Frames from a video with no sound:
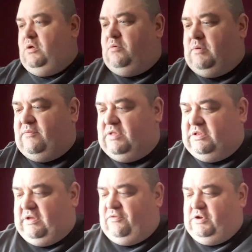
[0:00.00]
whether the
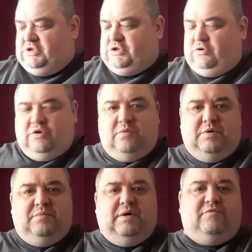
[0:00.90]
difference or not,
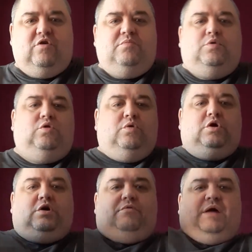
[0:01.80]
but I've got a
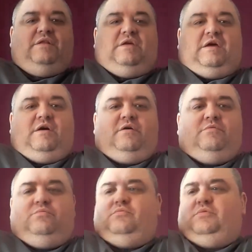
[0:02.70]
BULLWORKER Red here,
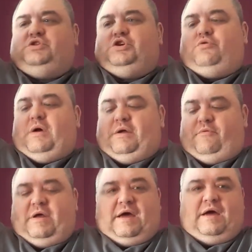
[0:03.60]
which are quite
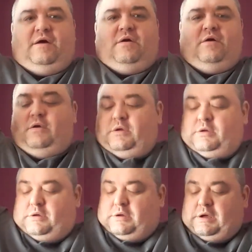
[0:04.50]
rare,
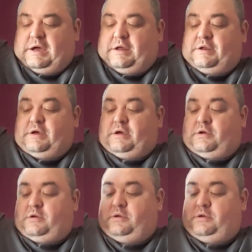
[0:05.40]
and oh